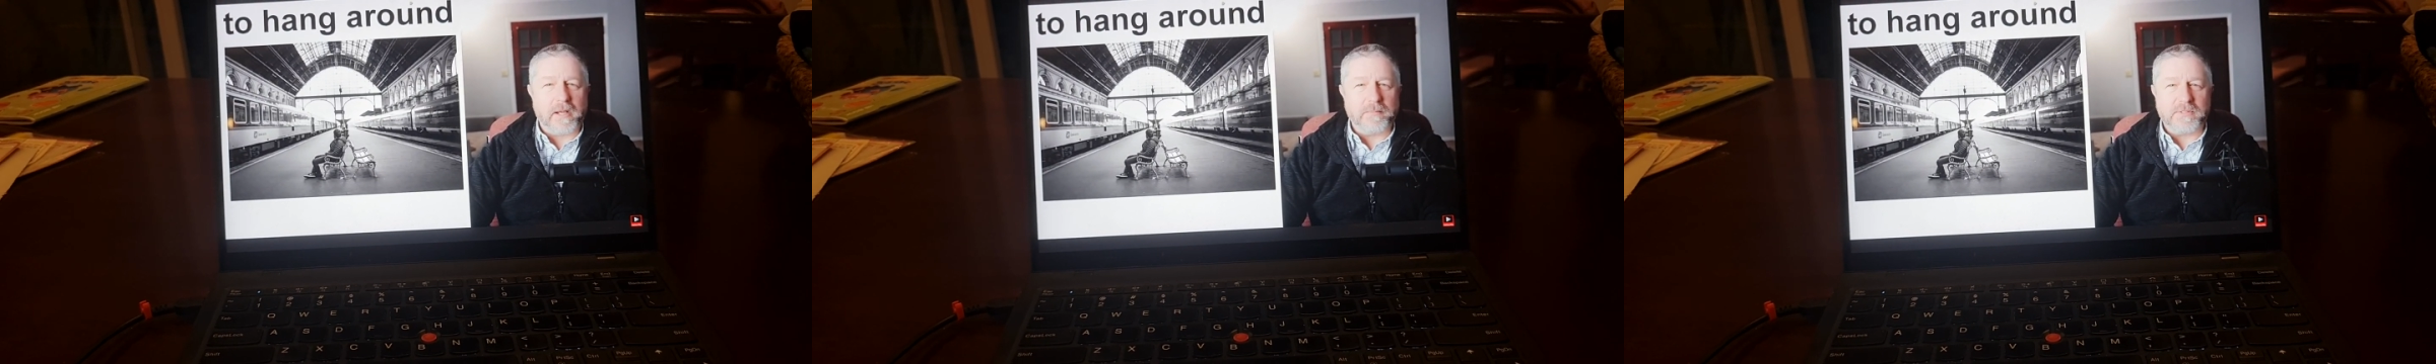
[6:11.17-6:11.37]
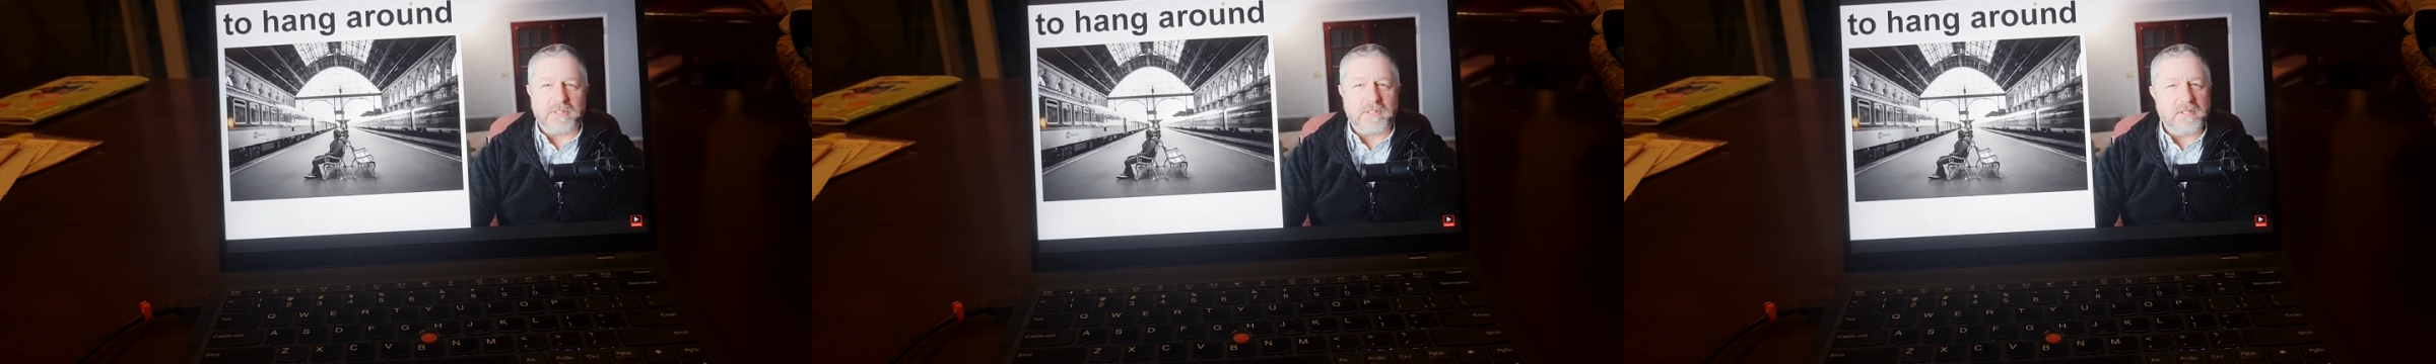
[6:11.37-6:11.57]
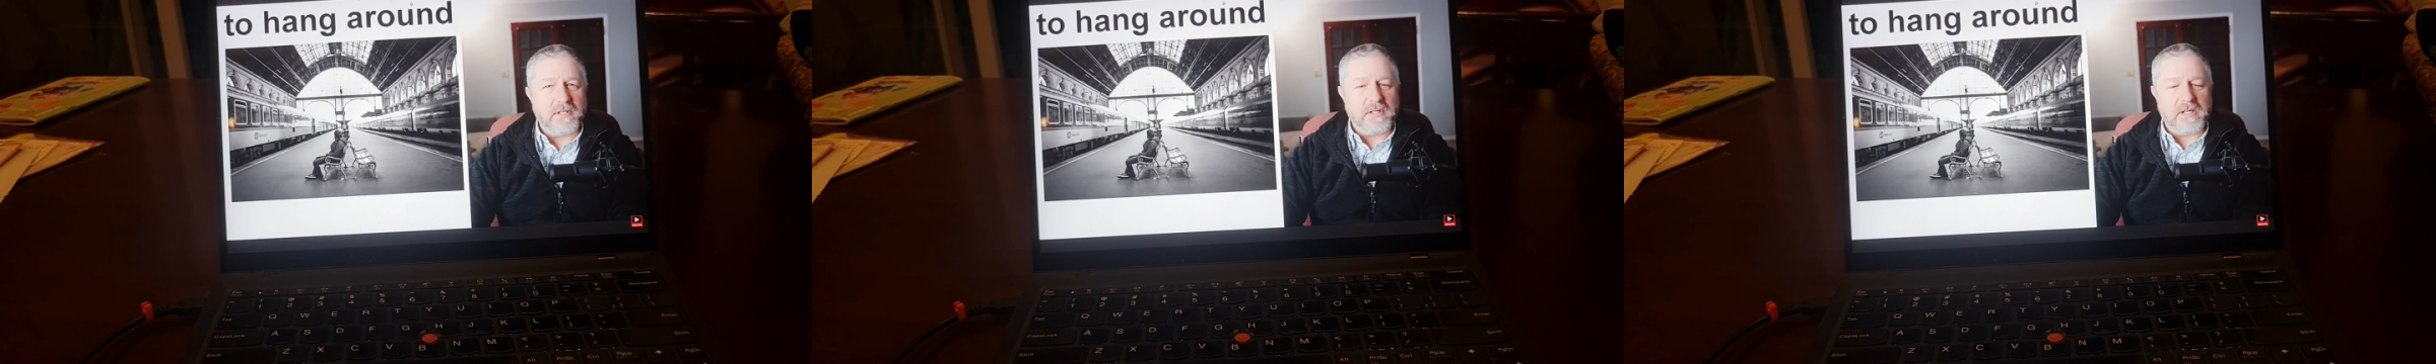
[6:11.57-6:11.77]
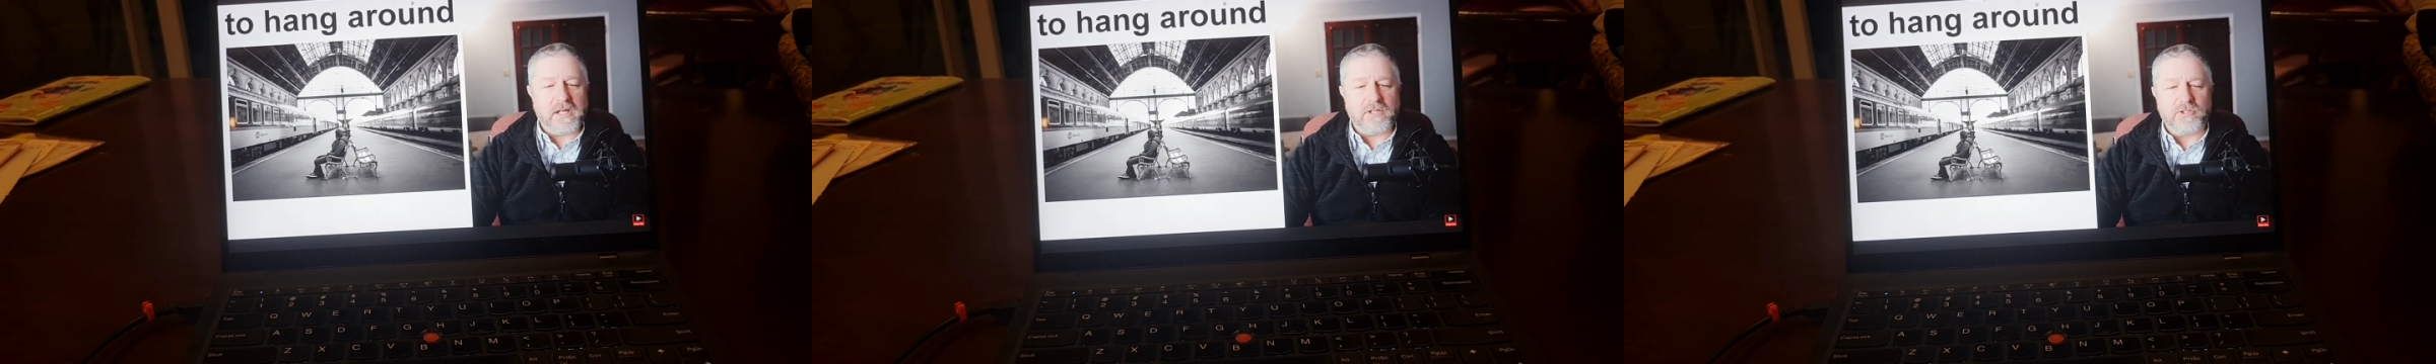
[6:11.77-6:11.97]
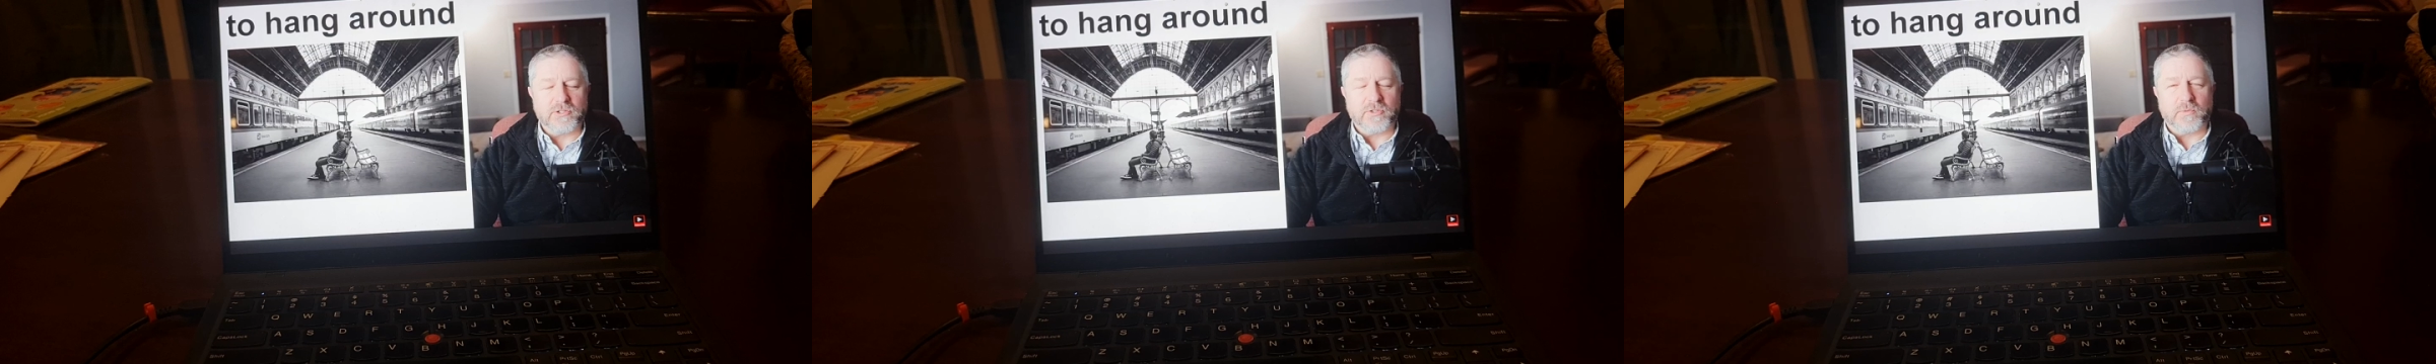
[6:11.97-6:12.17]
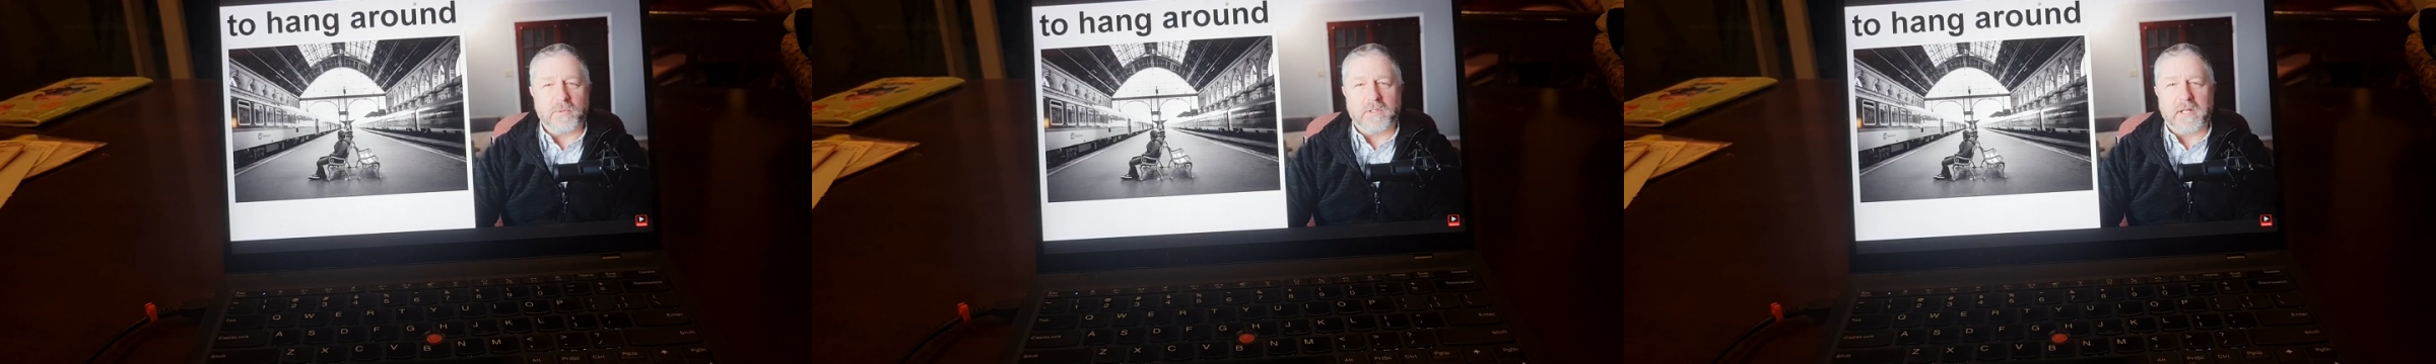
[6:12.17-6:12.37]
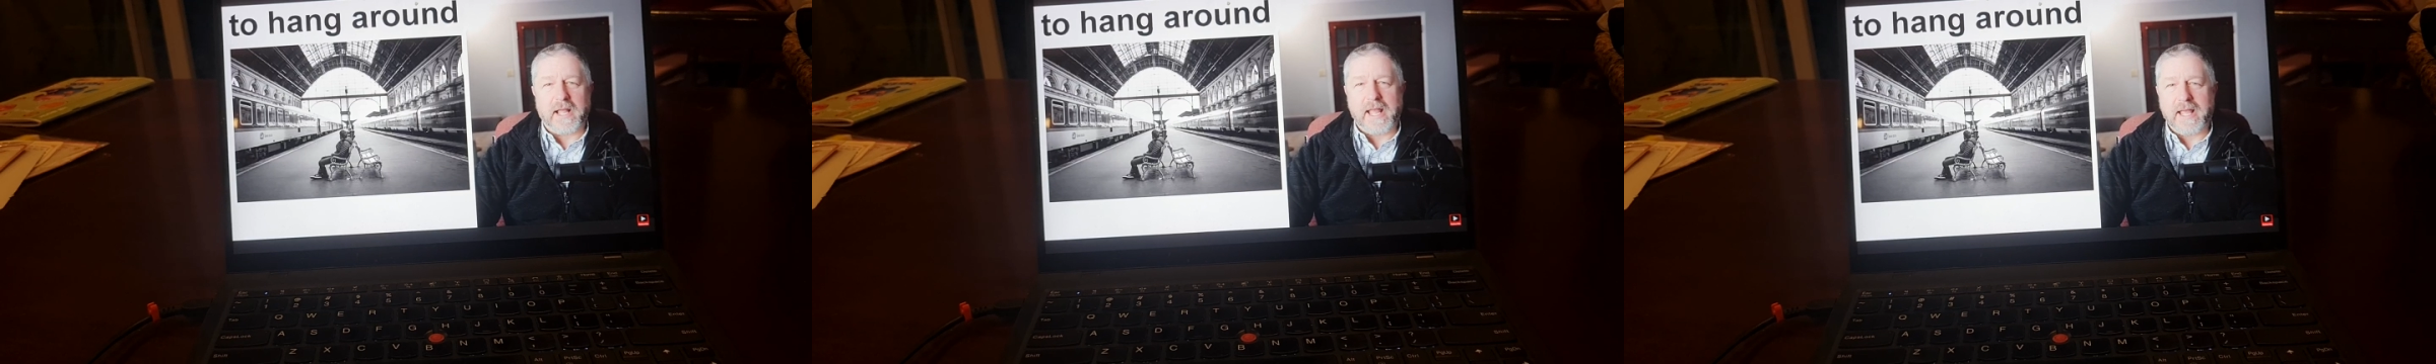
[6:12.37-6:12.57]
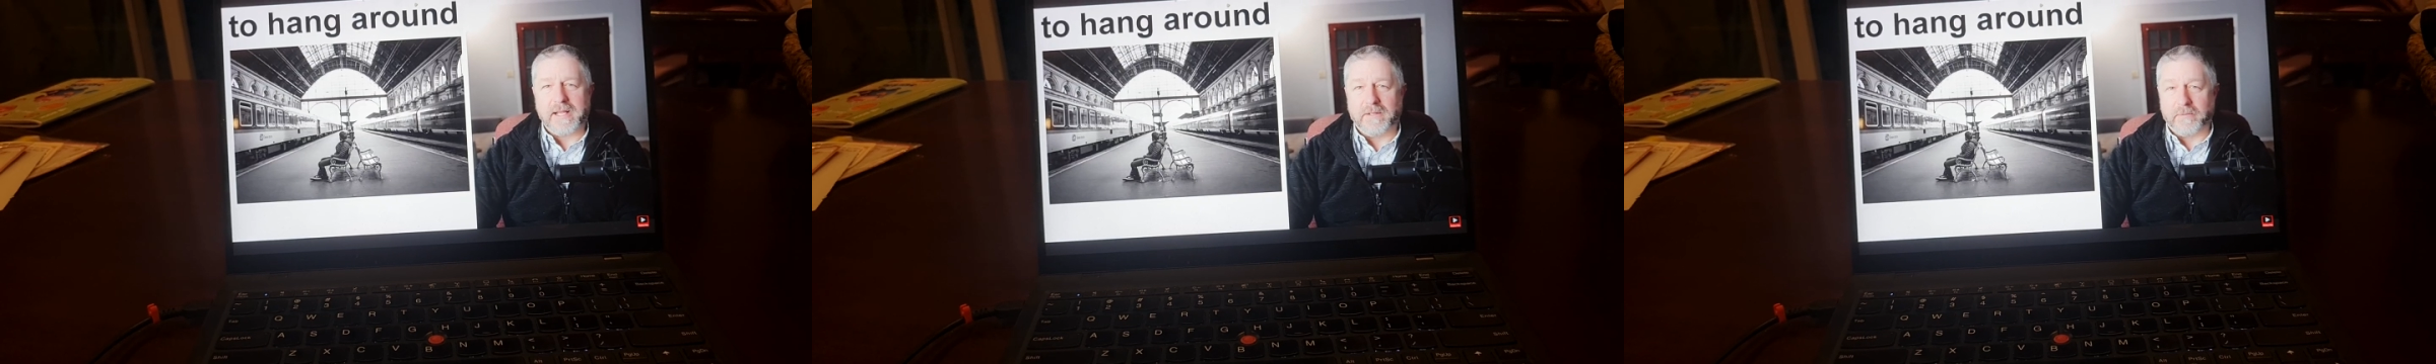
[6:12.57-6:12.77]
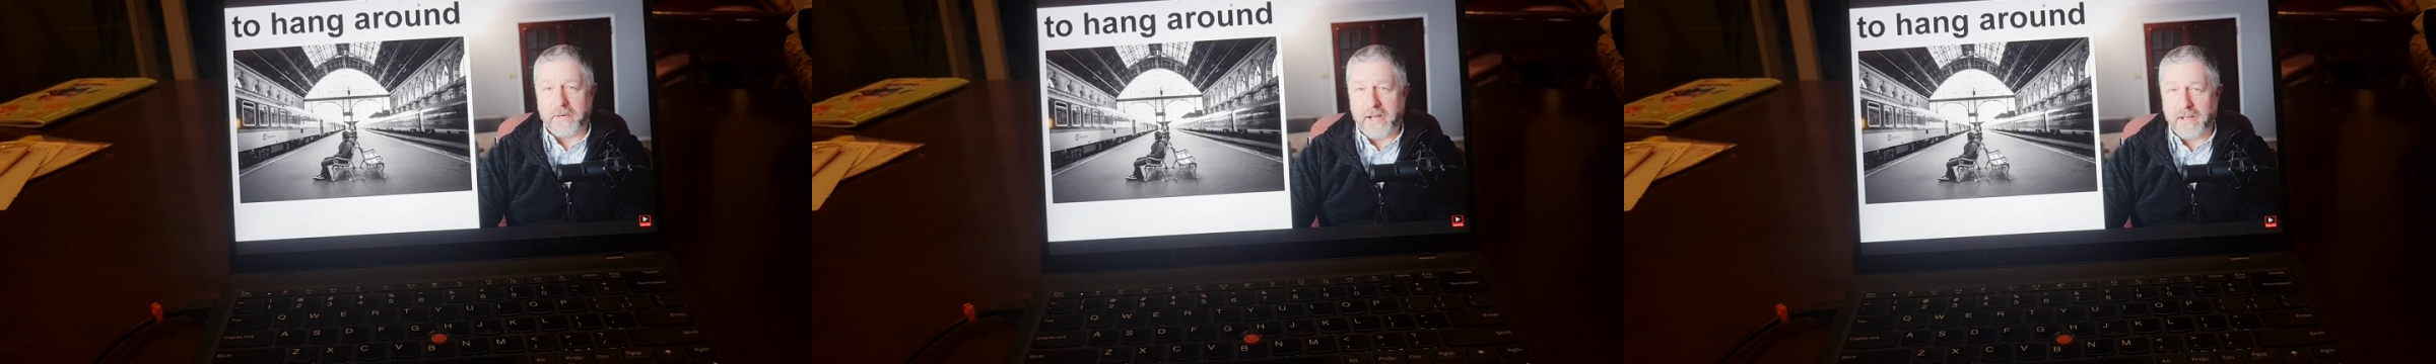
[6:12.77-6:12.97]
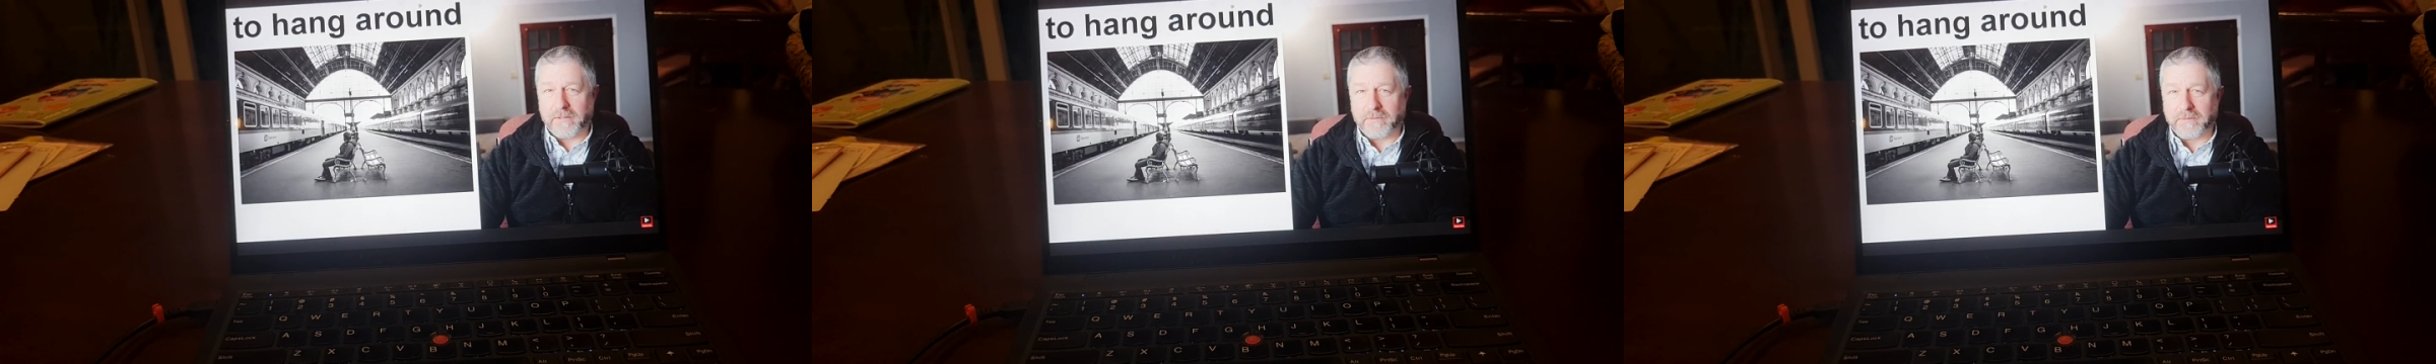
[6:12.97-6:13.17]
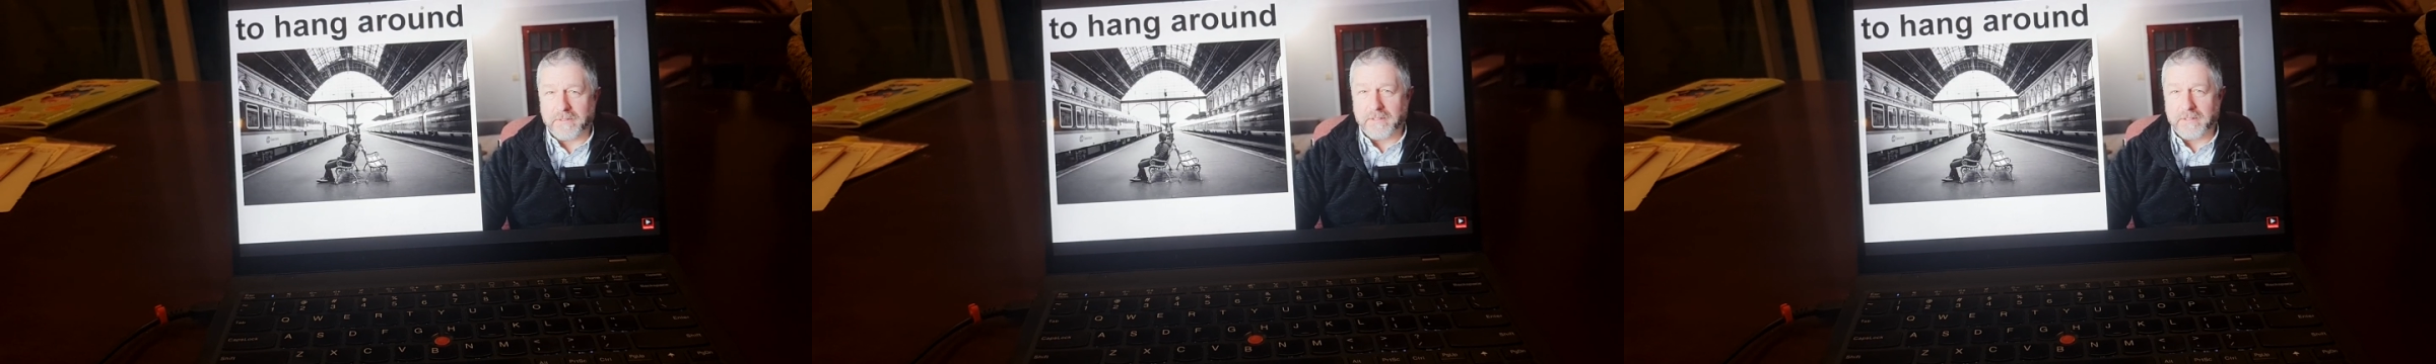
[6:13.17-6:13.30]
Sometimes teenagers will hang